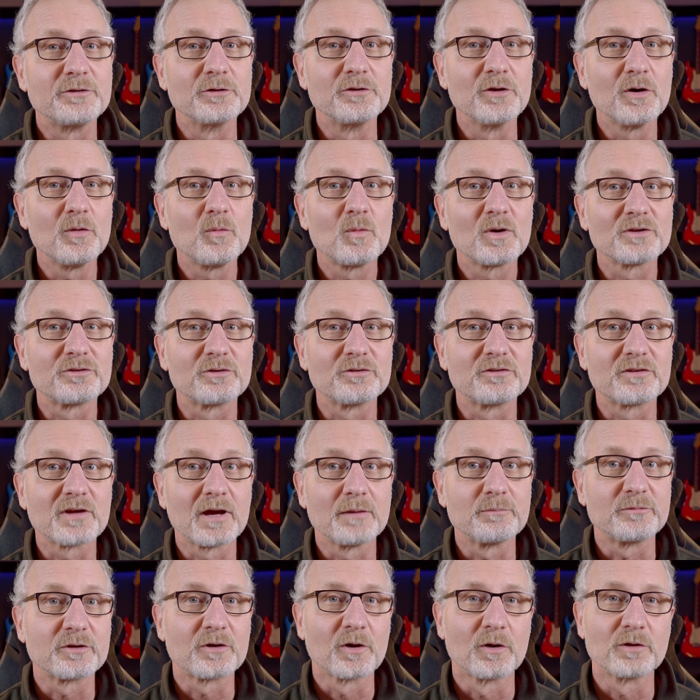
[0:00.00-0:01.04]
you don't want to
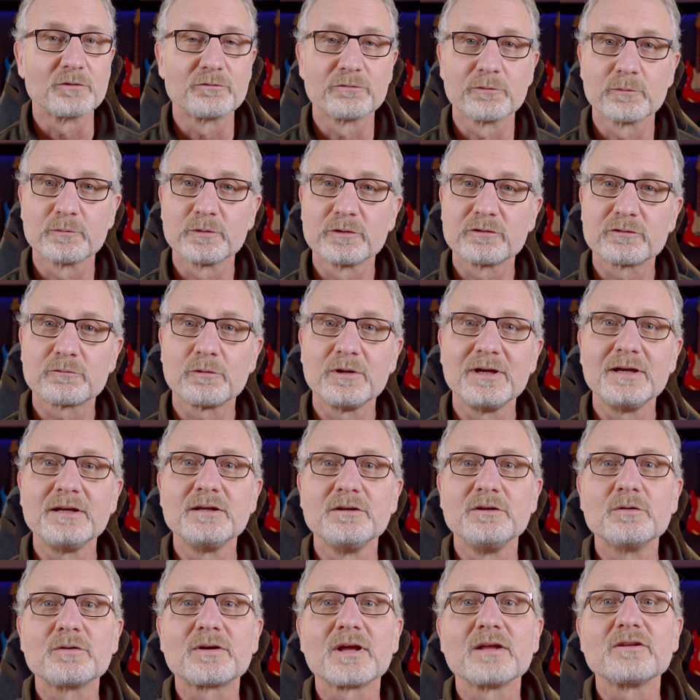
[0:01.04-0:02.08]
type the code from the screen,
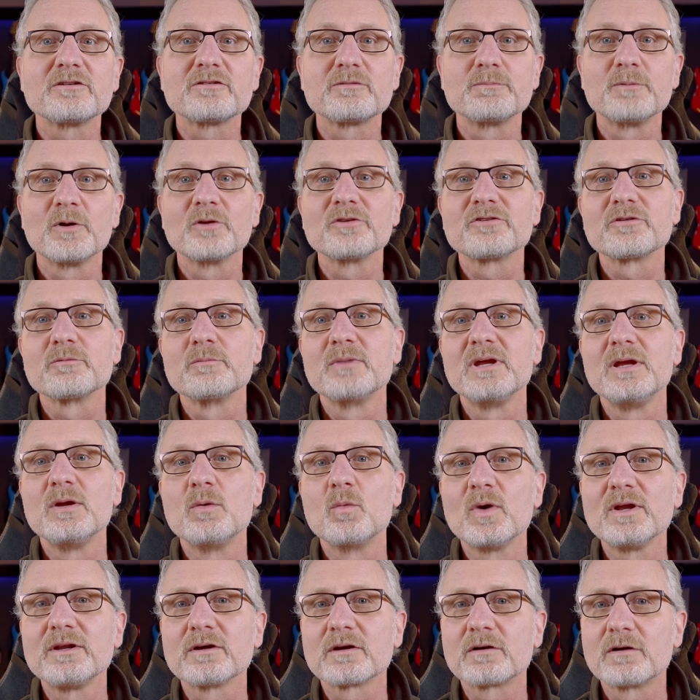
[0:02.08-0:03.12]
you can sponsor me
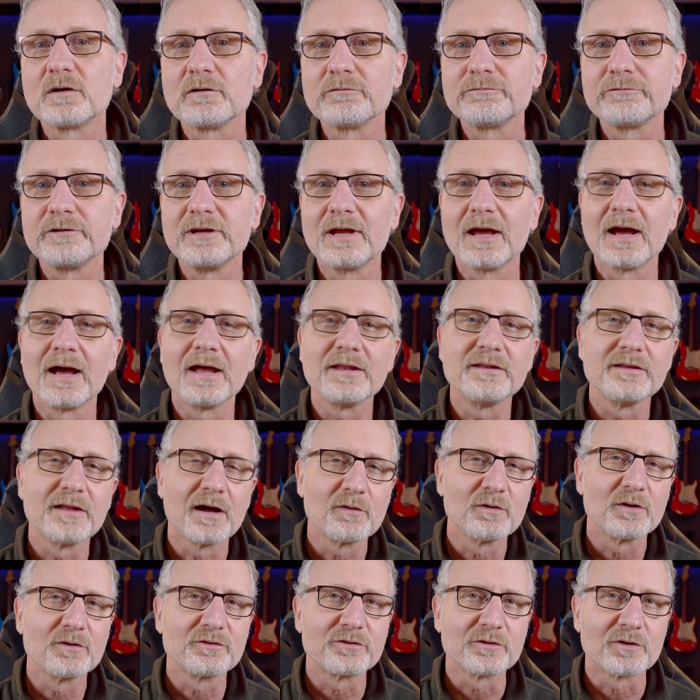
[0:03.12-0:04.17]
with a coffee and
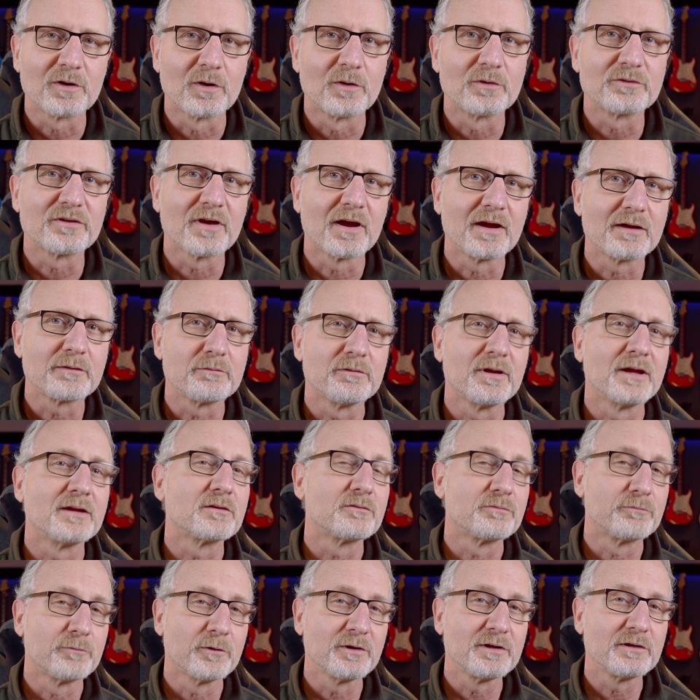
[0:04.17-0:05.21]
download the code I
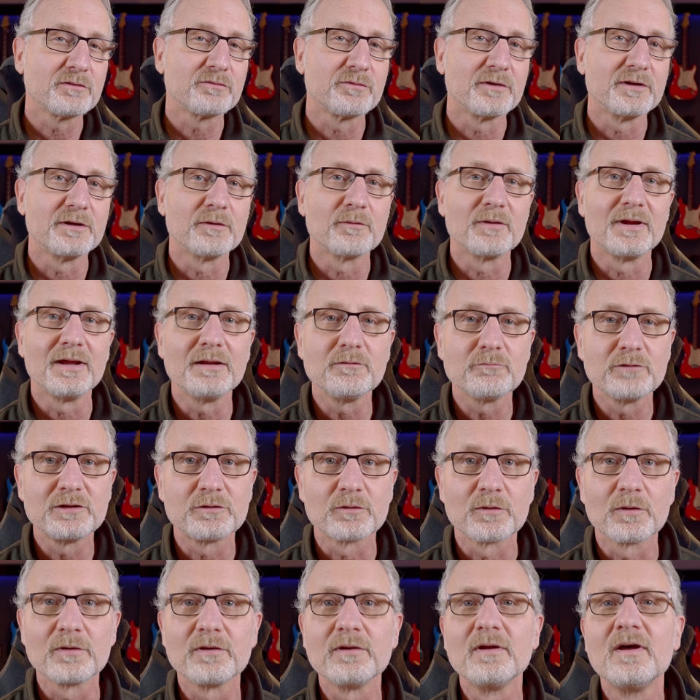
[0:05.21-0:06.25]
created for this video in
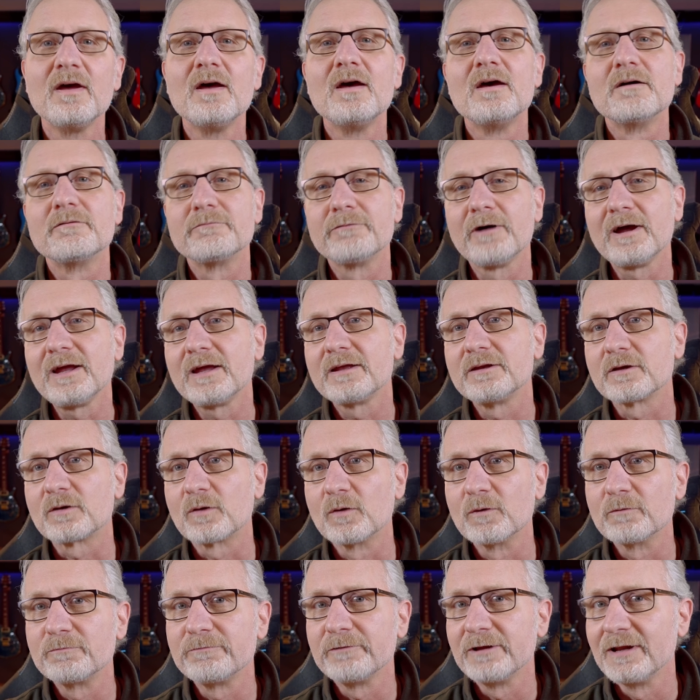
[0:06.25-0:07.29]
return via the
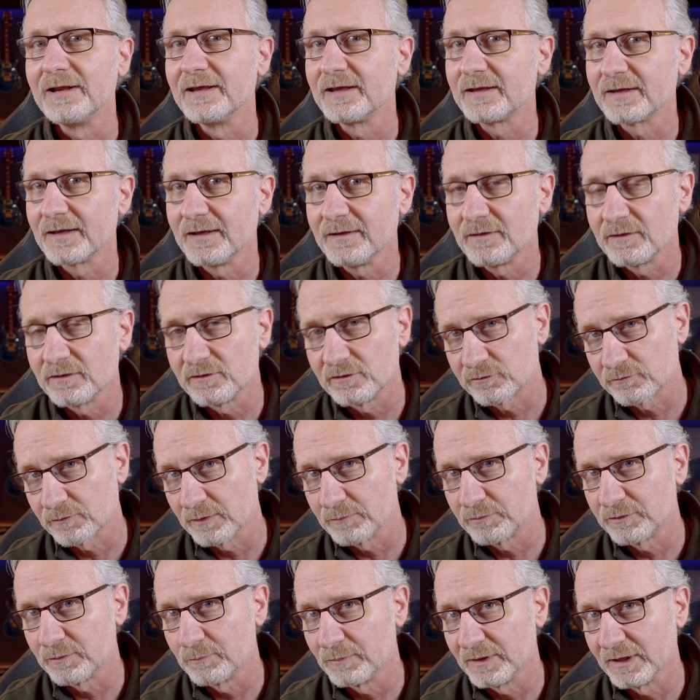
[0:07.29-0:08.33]
Ko-fi link in the
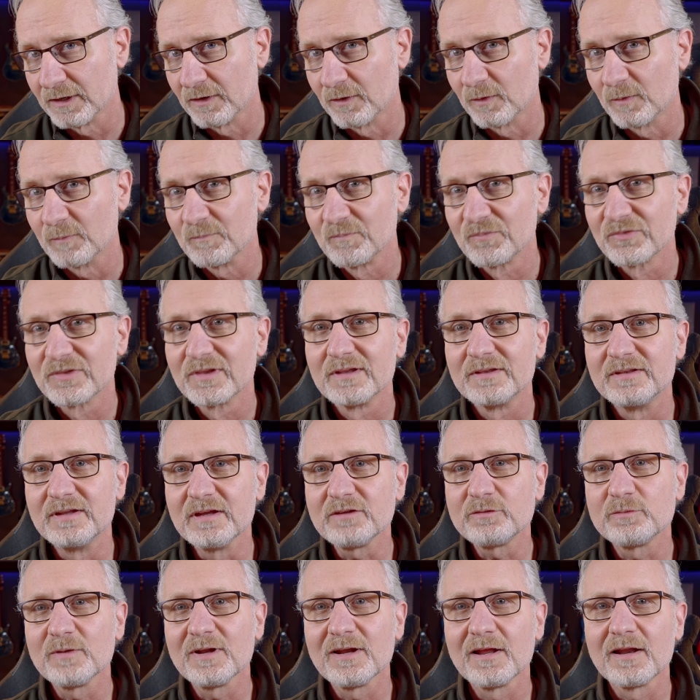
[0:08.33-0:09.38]
description below.
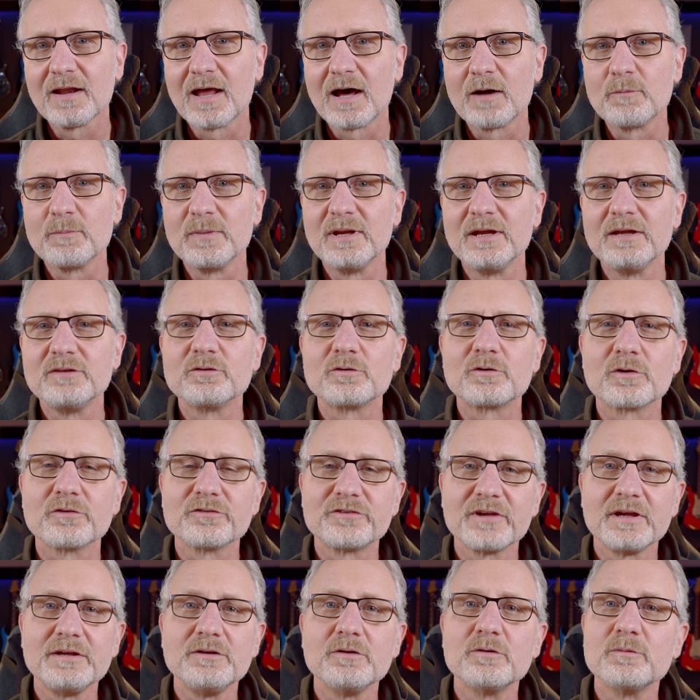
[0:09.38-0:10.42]
This will allow me to
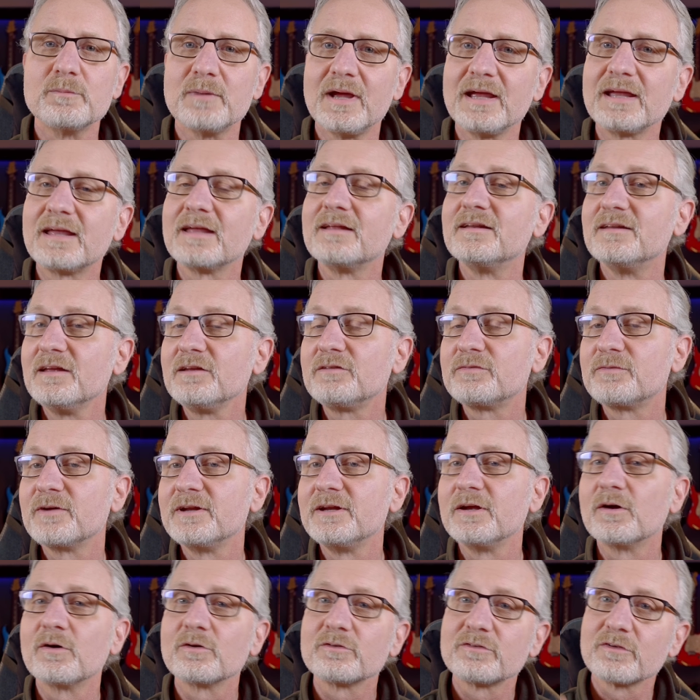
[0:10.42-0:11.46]
continue making these
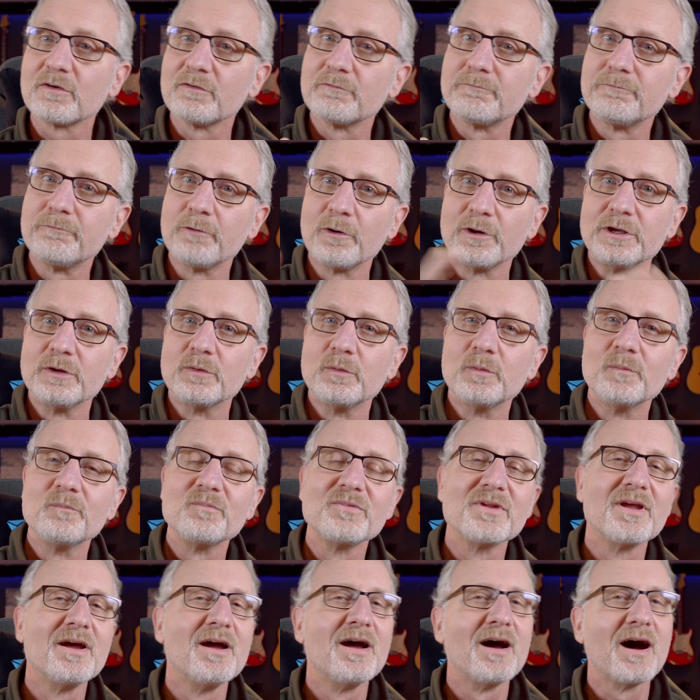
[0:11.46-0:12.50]
videos for you.
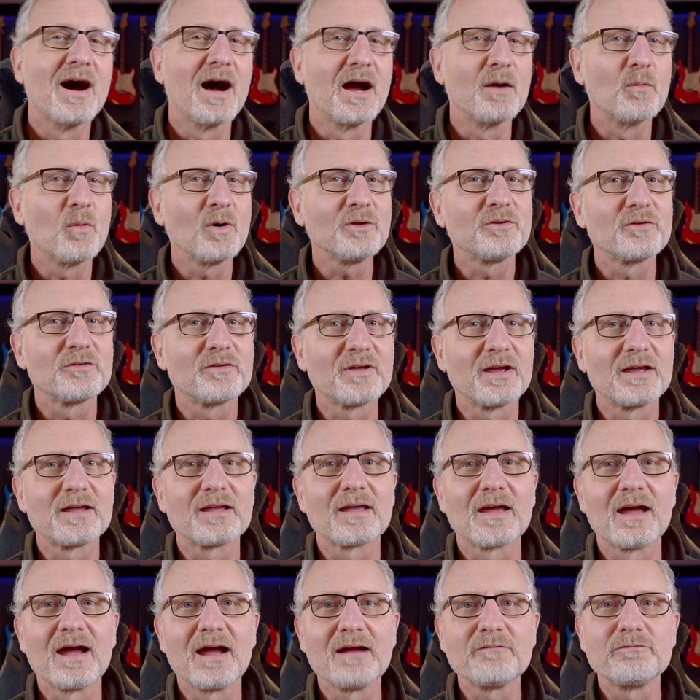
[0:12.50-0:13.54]
I want to
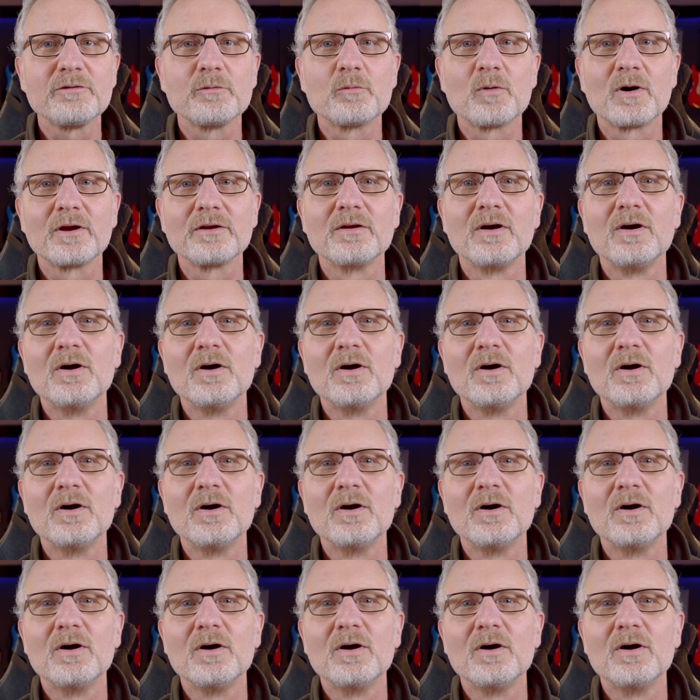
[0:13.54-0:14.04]
thank everyone